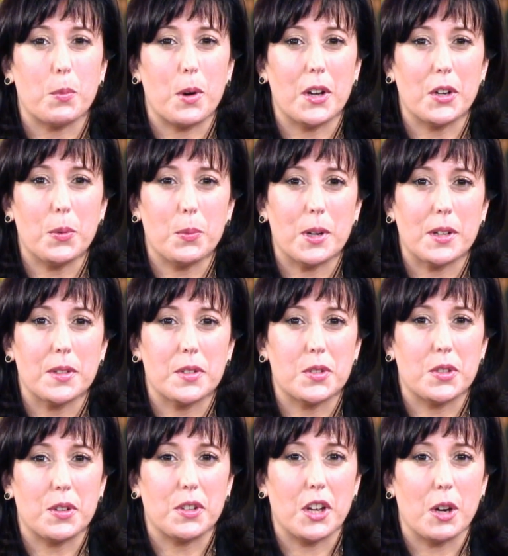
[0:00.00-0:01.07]
I'm one-on-one in the
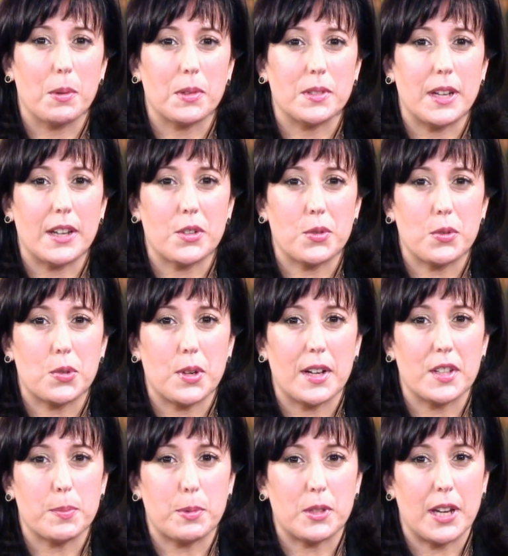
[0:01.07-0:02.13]
studio with National
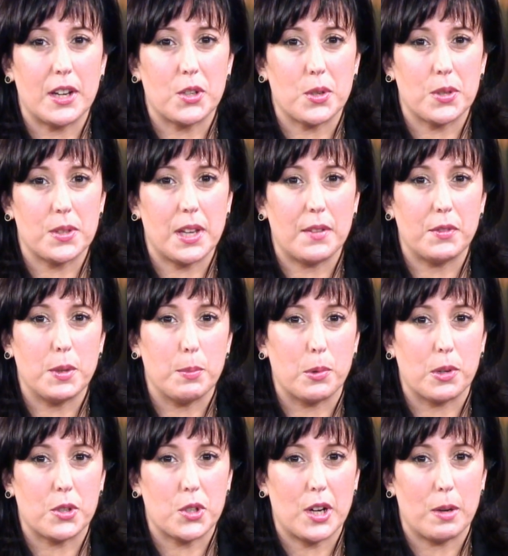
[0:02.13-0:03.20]
Transportation Safety
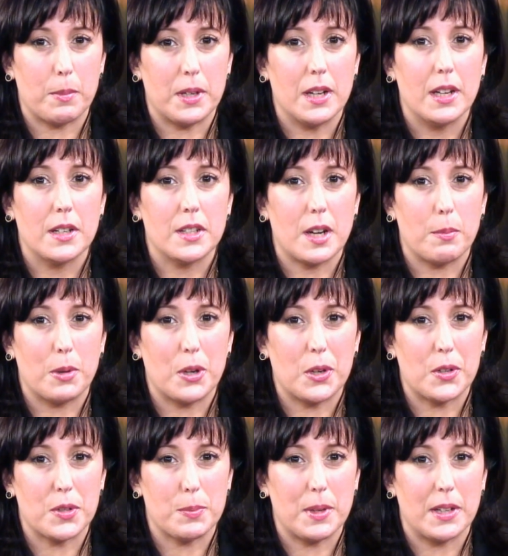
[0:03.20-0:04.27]
Board Chairman Debbie
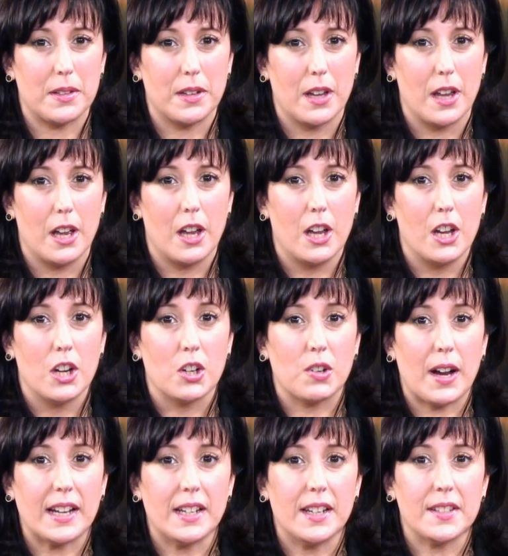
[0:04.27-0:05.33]
Hersman.
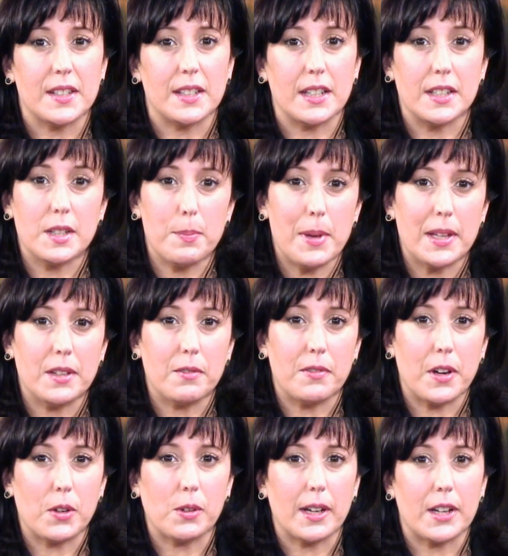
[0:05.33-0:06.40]
Created as an independent
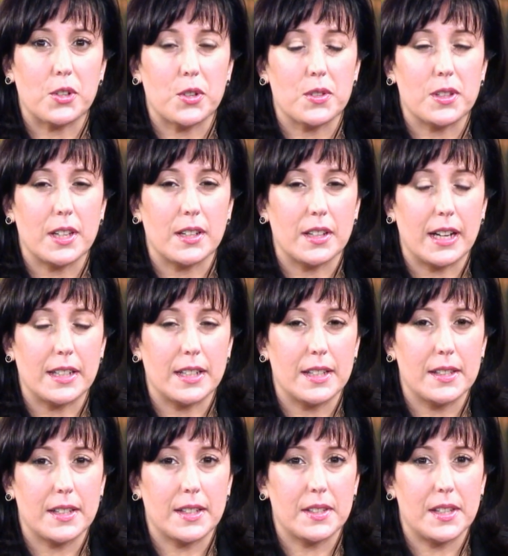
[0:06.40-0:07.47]
federal agency in
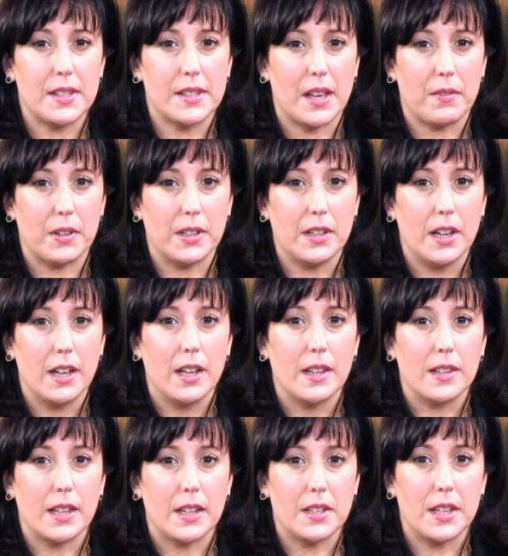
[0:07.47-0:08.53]
1967,
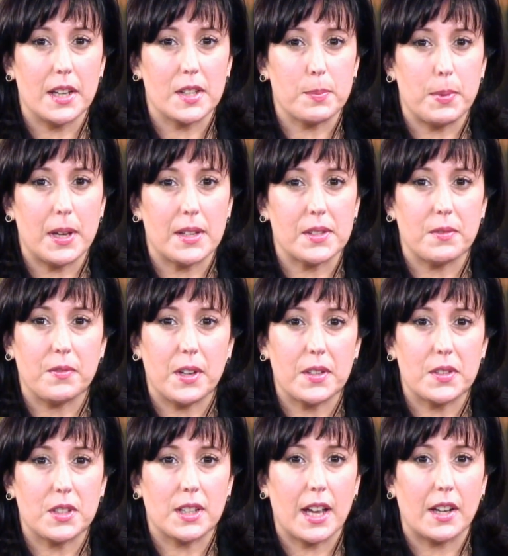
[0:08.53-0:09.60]
the NTSB has
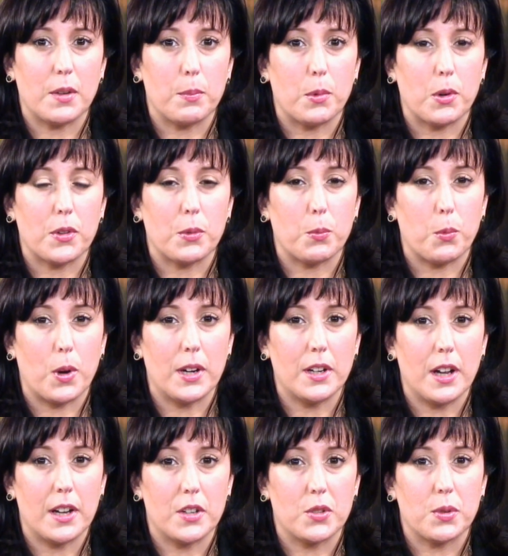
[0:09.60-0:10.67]
investigated more than
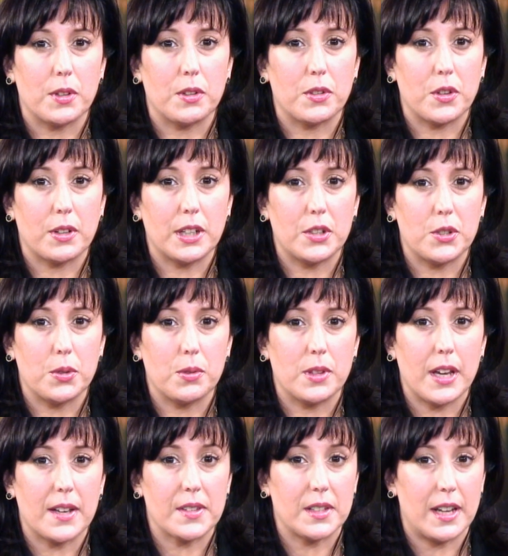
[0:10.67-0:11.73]

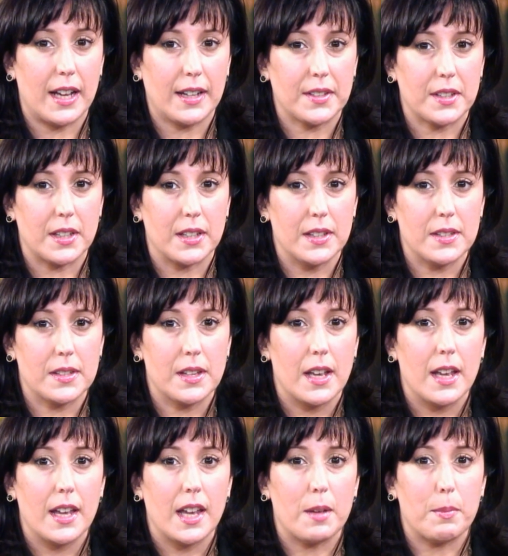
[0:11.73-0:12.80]
132,000 accidents
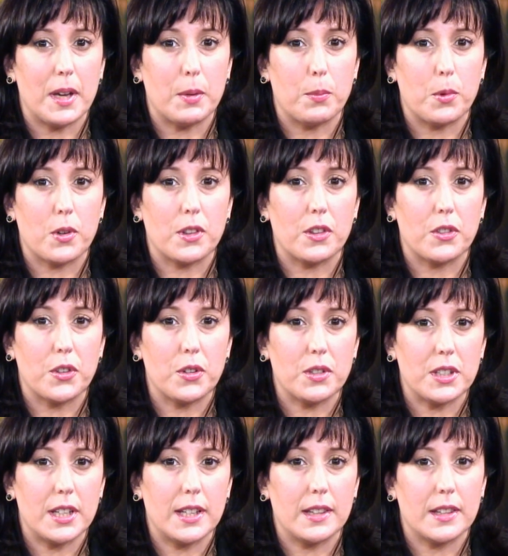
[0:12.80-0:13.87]
and made more than
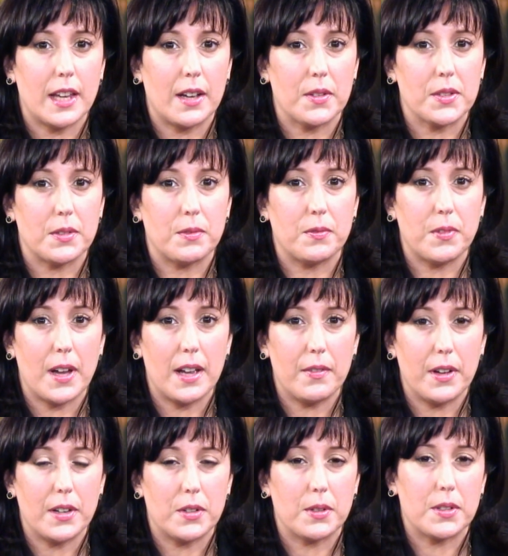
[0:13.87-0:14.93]

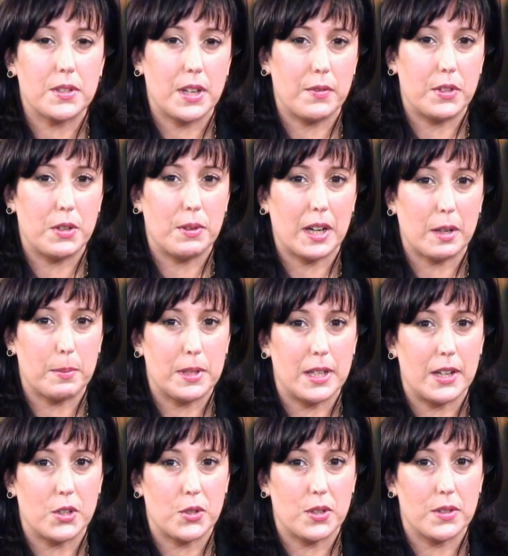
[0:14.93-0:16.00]
13,500 safety
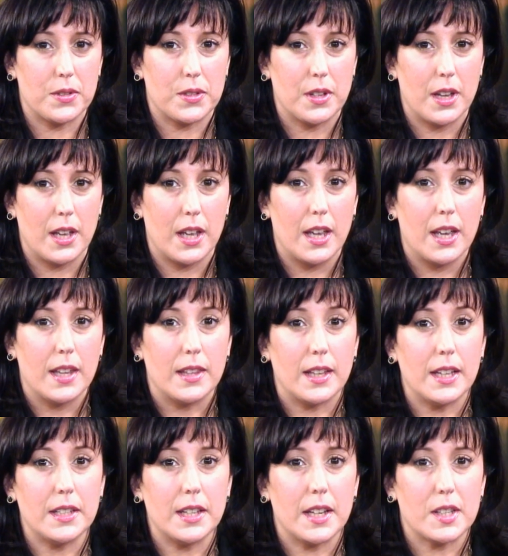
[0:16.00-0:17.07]
recommendations.
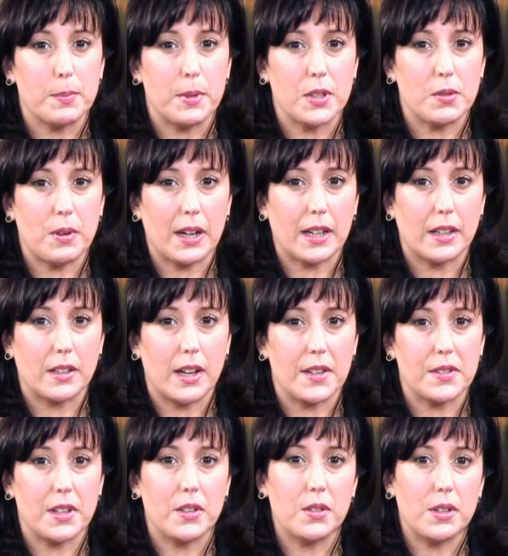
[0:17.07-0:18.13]
The NTSB is
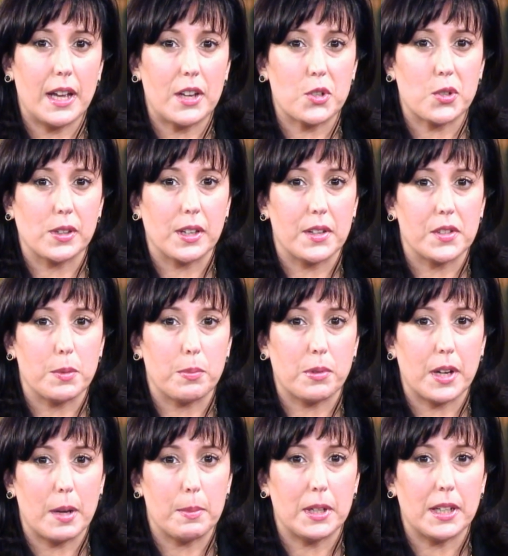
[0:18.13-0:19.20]
recognized internationally as a
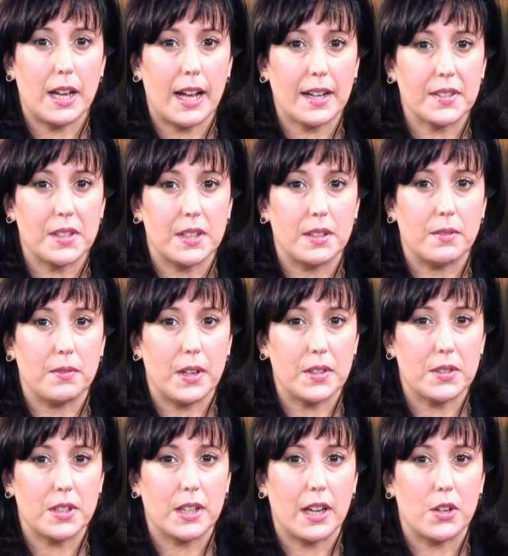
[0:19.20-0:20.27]
preeminent accident
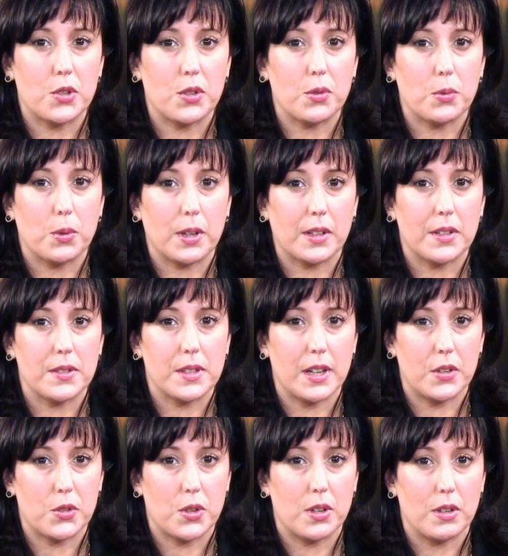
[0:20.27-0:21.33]
investigation
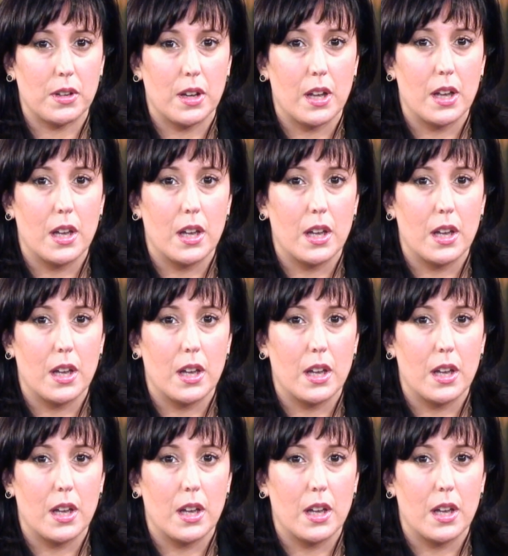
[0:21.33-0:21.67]
organization.